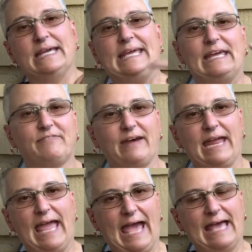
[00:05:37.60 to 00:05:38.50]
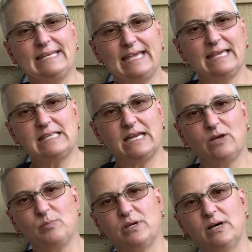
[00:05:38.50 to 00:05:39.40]
If I hadn't had that
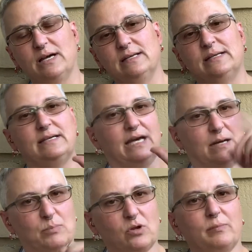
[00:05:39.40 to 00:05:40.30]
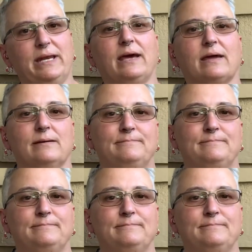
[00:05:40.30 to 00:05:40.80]
helmet on, I'd have broken my neck.